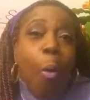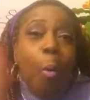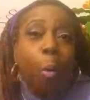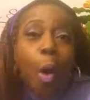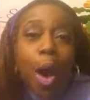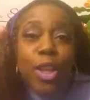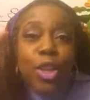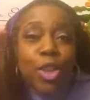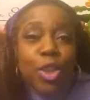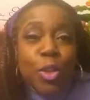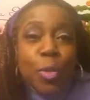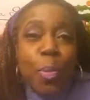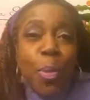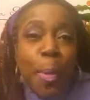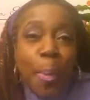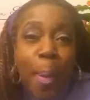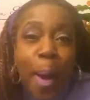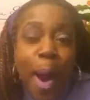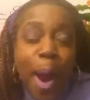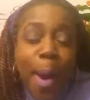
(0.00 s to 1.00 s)
Once you
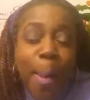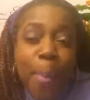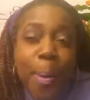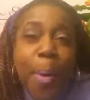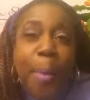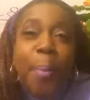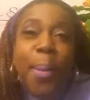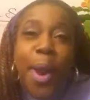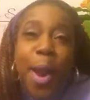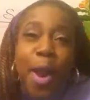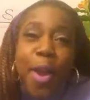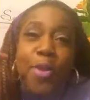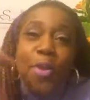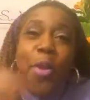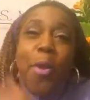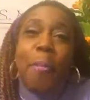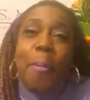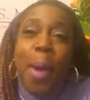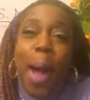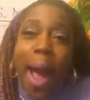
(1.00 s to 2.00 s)
prepare
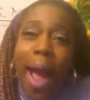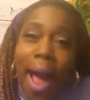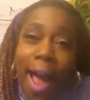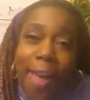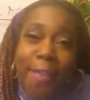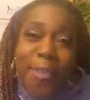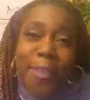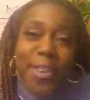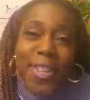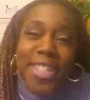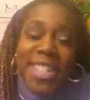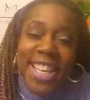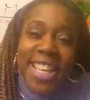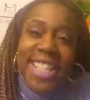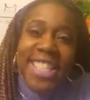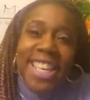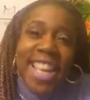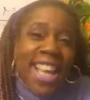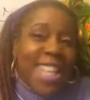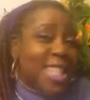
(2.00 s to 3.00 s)
your mind for
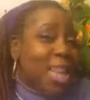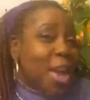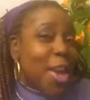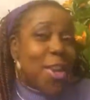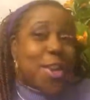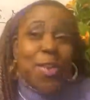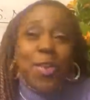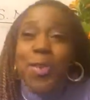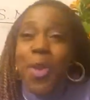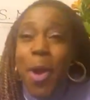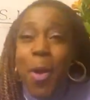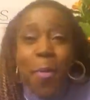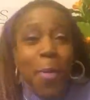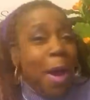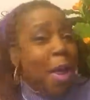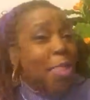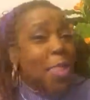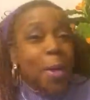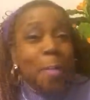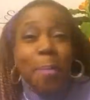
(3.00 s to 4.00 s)
success, you know what?